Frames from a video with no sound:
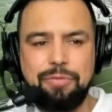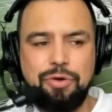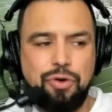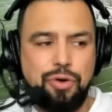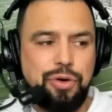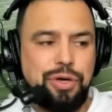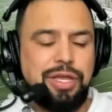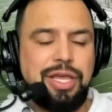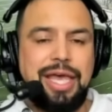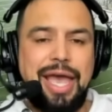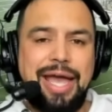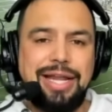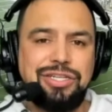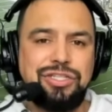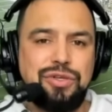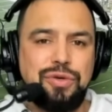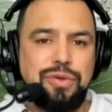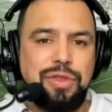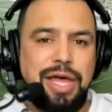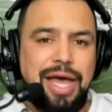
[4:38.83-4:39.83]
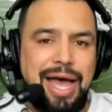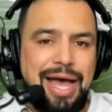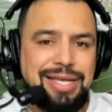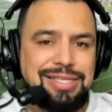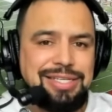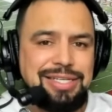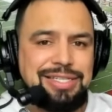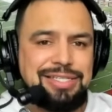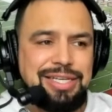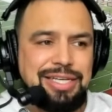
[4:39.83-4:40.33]
could get to the
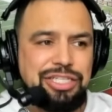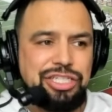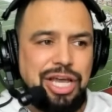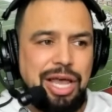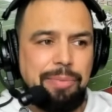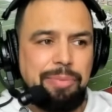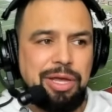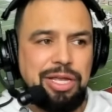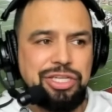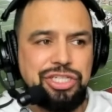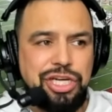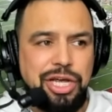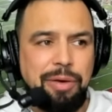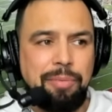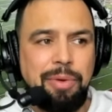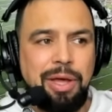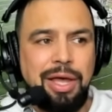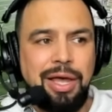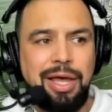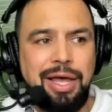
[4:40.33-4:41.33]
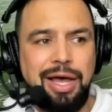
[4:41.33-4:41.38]
SEC championship